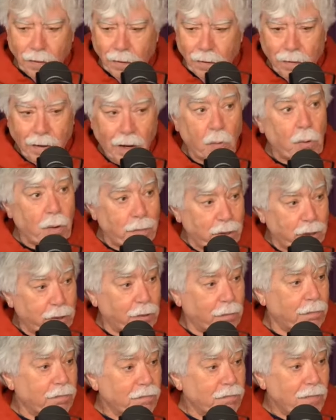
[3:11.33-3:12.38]
And we beat
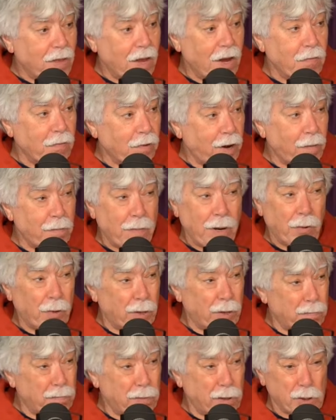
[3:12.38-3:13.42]
them. They ran
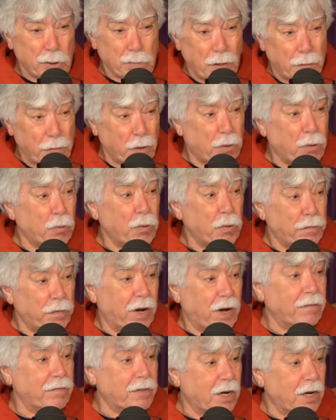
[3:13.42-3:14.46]
Marion Butts maybe
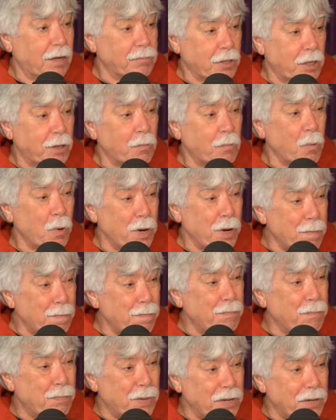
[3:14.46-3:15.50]
35 times, and we
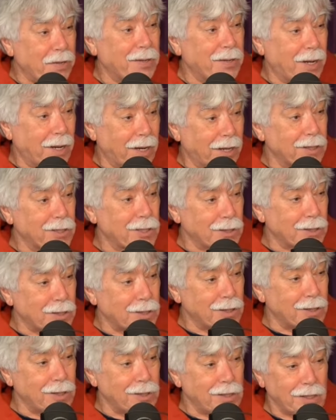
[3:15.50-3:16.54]
beat Kansas
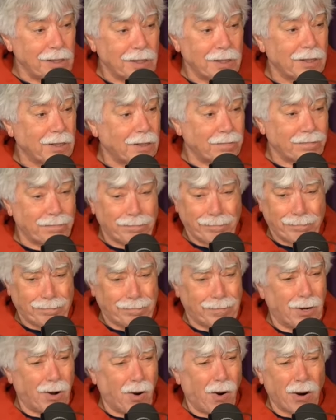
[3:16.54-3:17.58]
City in the
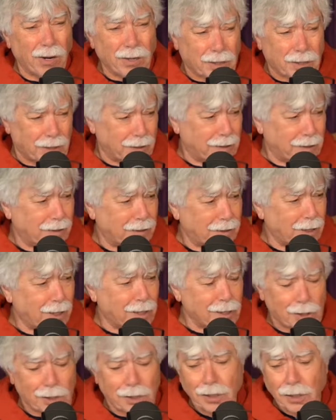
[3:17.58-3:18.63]
Arctic,
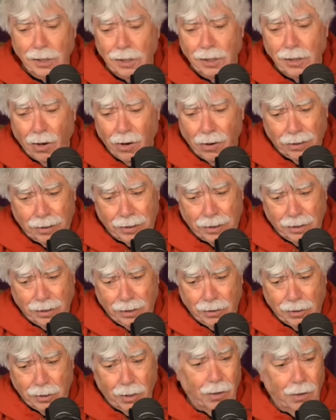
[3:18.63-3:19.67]
just
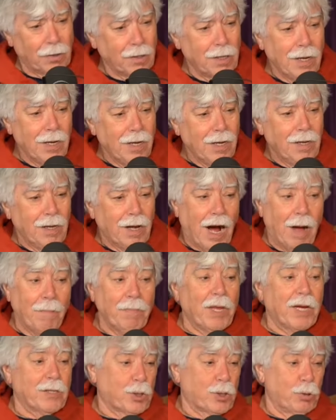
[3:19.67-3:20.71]
Arctic. So I'm
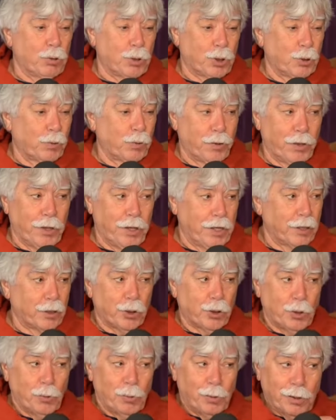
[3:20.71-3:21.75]
not so sure the
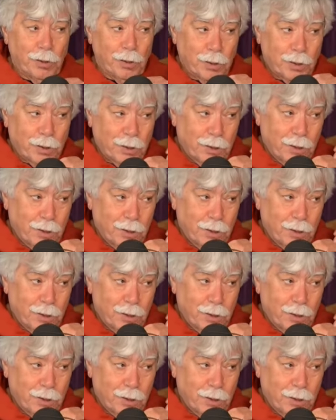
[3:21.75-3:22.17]
issue is